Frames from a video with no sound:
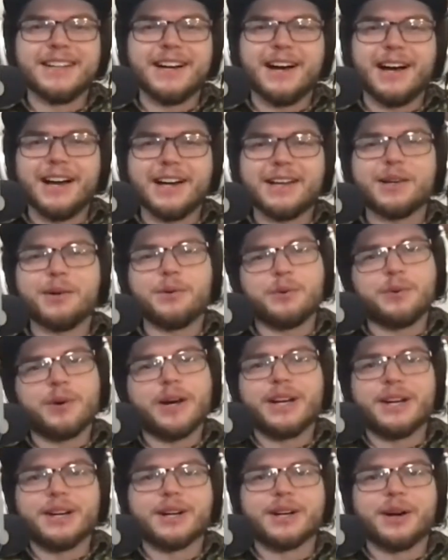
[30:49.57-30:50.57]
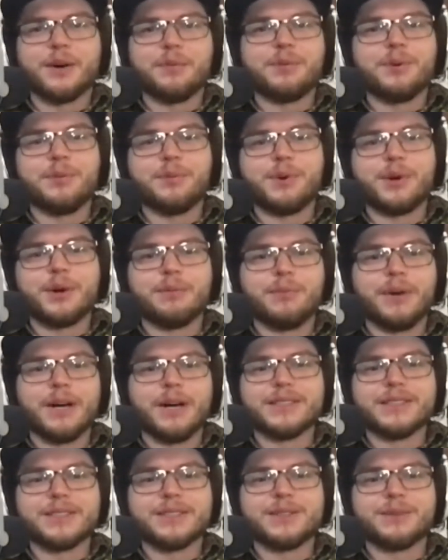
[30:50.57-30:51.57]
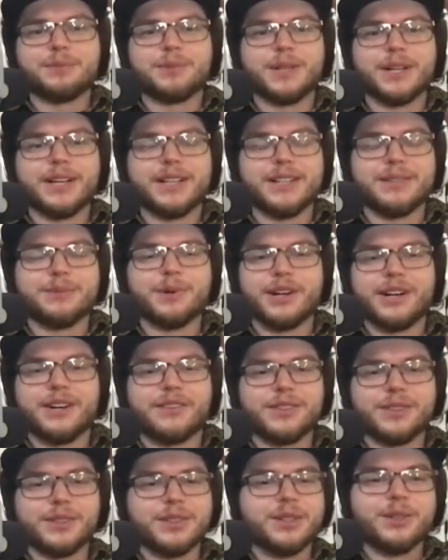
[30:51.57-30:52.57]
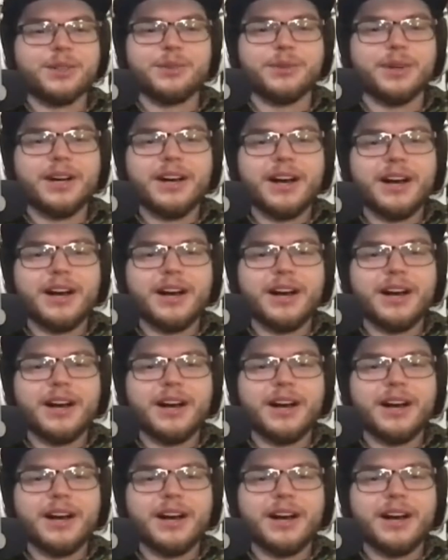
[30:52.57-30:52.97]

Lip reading: I can wait a couple more months to play whatever the new.